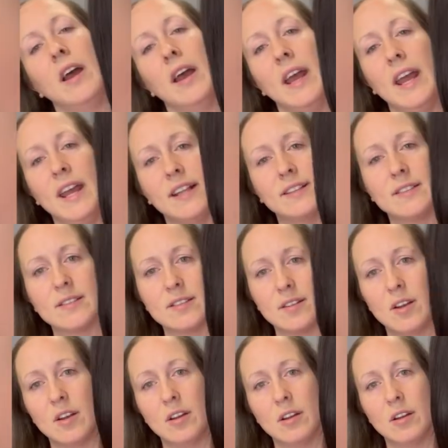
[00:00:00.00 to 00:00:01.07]
It's
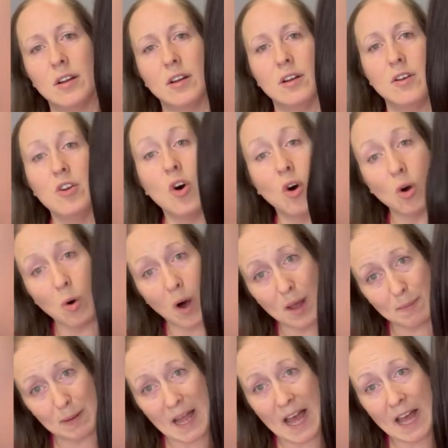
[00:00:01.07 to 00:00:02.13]
not quite
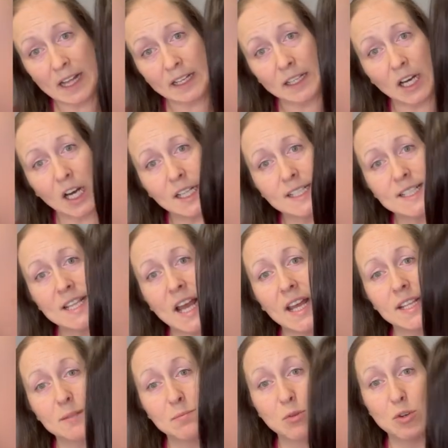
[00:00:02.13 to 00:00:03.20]
black, I'd say
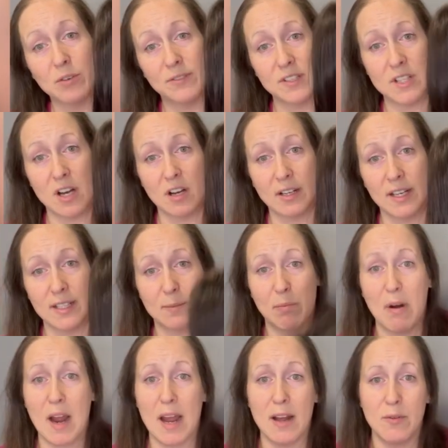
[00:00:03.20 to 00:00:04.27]
it's more of a darkest
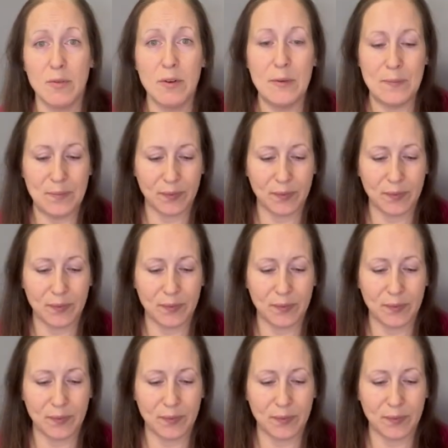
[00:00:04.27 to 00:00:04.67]
brown.